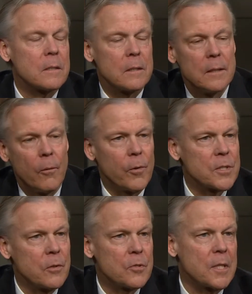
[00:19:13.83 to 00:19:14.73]
The networks
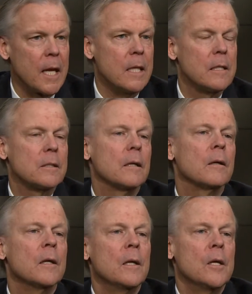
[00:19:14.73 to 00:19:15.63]
understand that
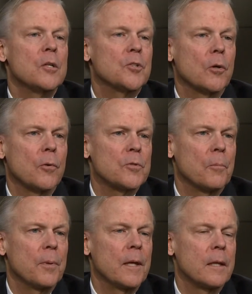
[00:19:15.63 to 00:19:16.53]
their shows are
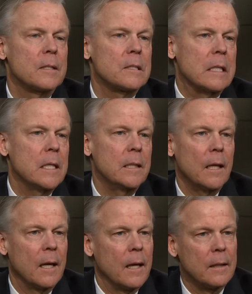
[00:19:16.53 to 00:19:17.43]
being seen
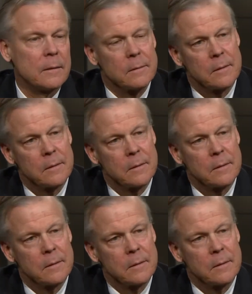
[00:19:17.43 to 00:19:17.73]
on